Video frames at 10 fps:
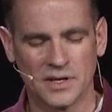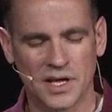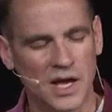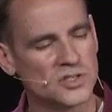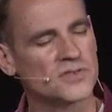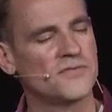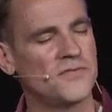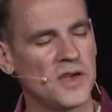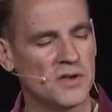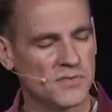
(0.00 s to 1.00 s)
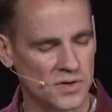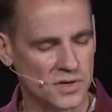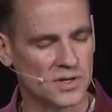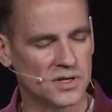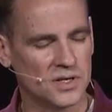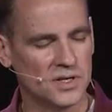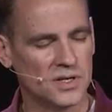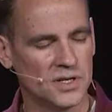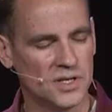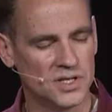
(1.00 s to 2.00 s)
God's favor
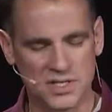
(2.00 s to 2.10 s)
is